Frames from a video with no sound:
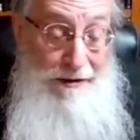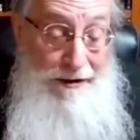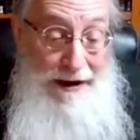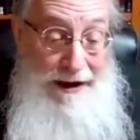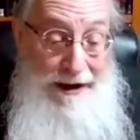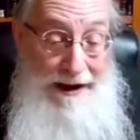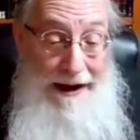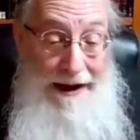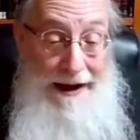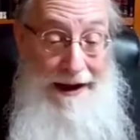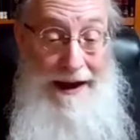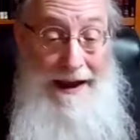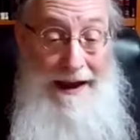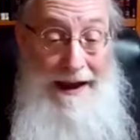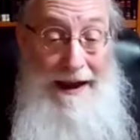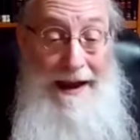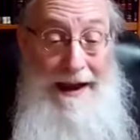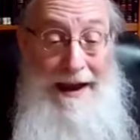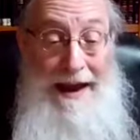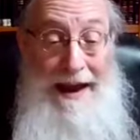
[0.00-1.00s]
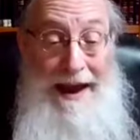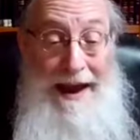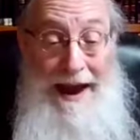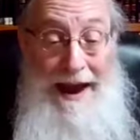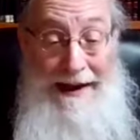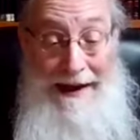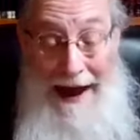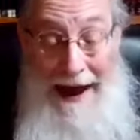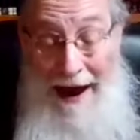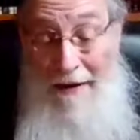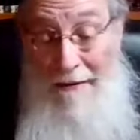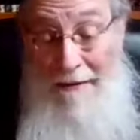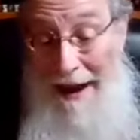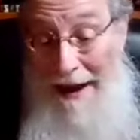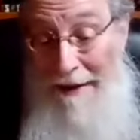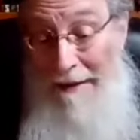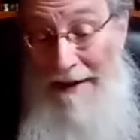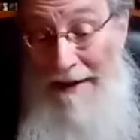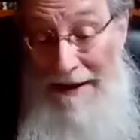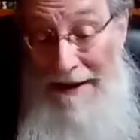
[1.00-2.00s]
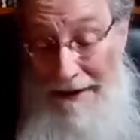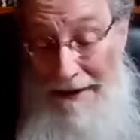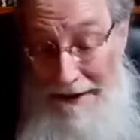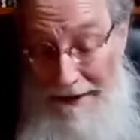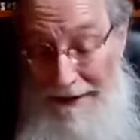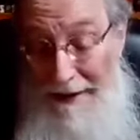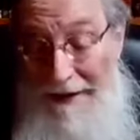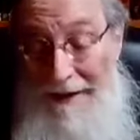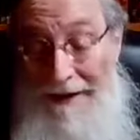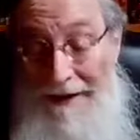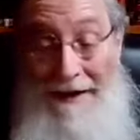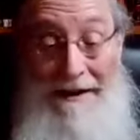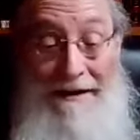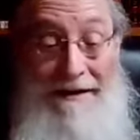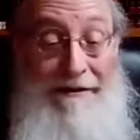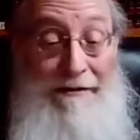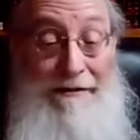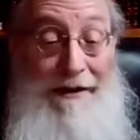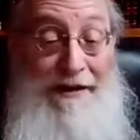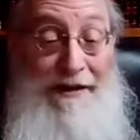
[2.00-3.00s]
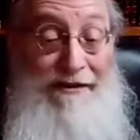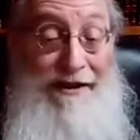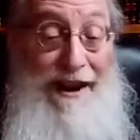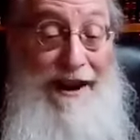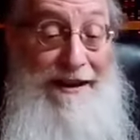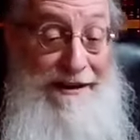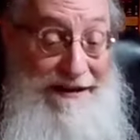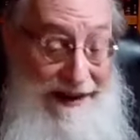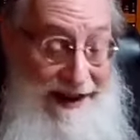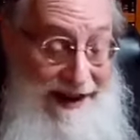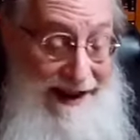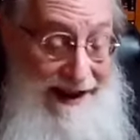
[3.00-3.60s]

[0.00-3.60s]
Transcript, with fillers: yodoy, And now maybe he'll uh, stretch out his